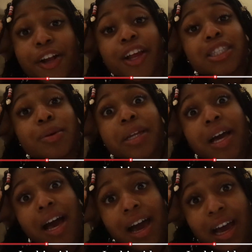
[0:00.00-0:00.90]
Your girl's going to
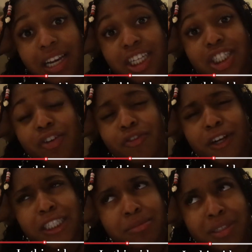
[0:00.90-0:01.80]
college, a
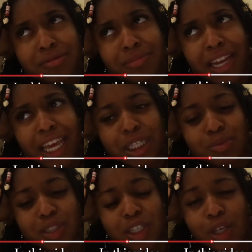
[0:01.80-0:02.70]
freshman at the
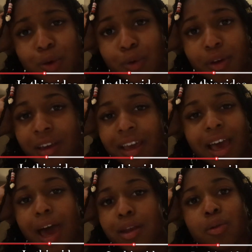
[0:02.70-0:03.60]
HBCU.
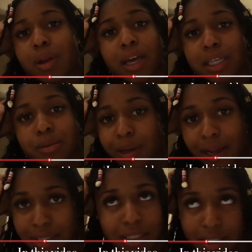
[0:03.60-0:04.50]
I know that got some
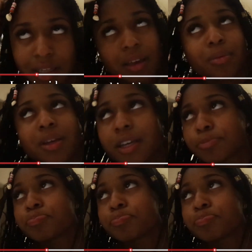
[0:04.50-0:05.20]
content. Like, what?